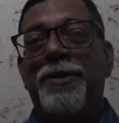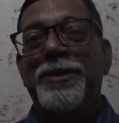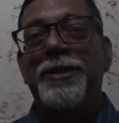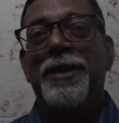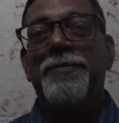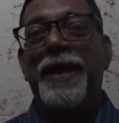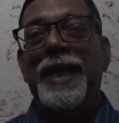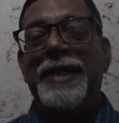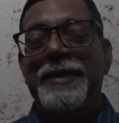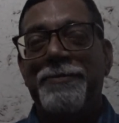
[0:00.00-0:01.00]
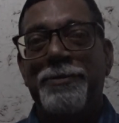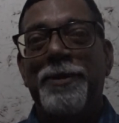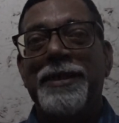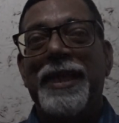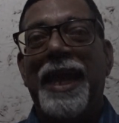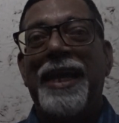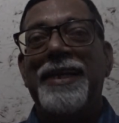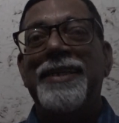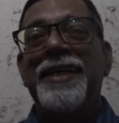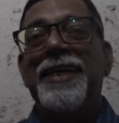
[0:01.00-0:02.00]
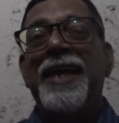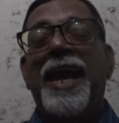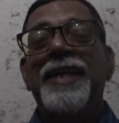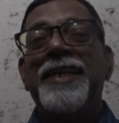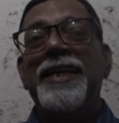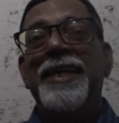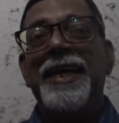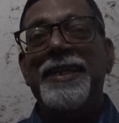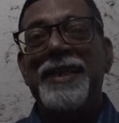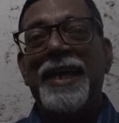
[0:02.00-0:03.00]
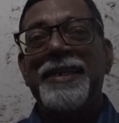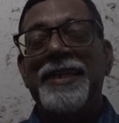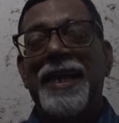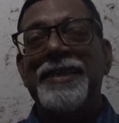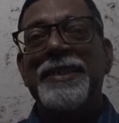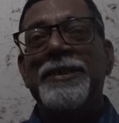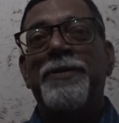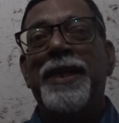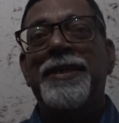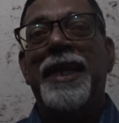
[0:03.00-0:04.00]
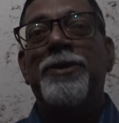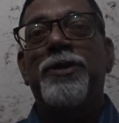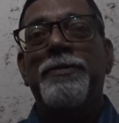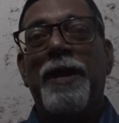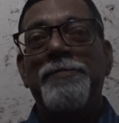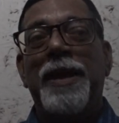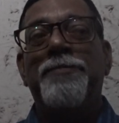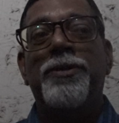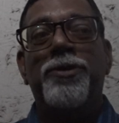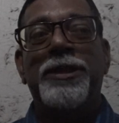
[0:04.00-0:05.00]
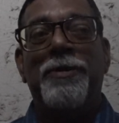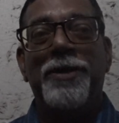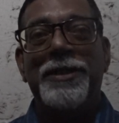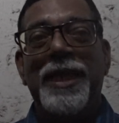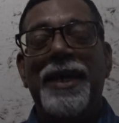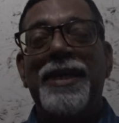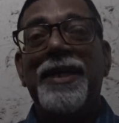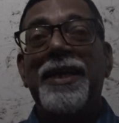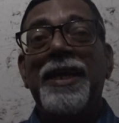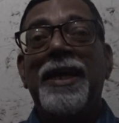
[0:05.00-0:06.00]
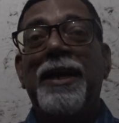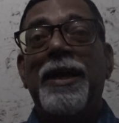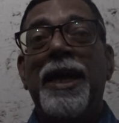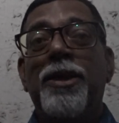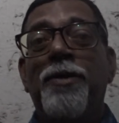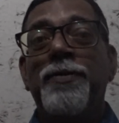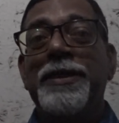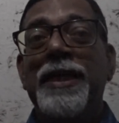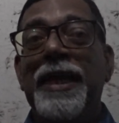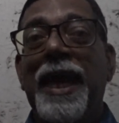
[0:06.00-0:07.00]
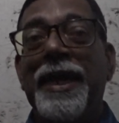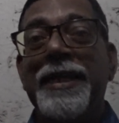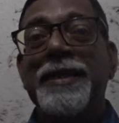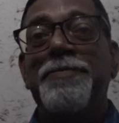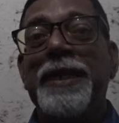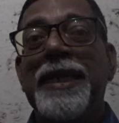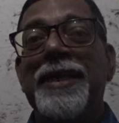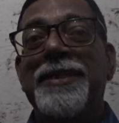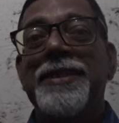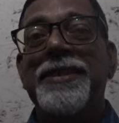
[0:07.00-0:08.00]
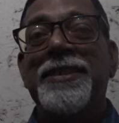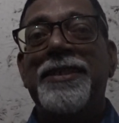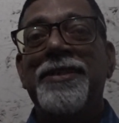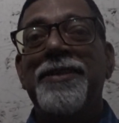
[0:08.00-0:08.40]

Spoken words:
was very active towards the end, and then again in 1996 when they tried to revive, Ivan Rocha was there. Along with Eric Menezes,